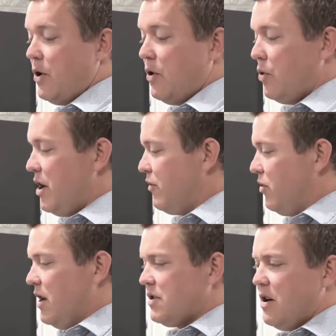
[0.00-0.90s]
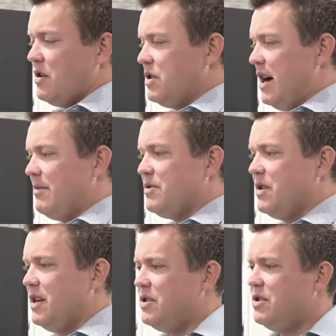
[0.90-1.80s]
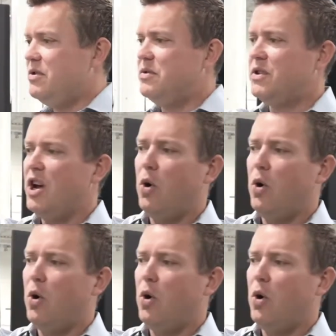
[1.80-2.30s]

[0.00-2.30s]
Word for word: or you have cross car geometry issues,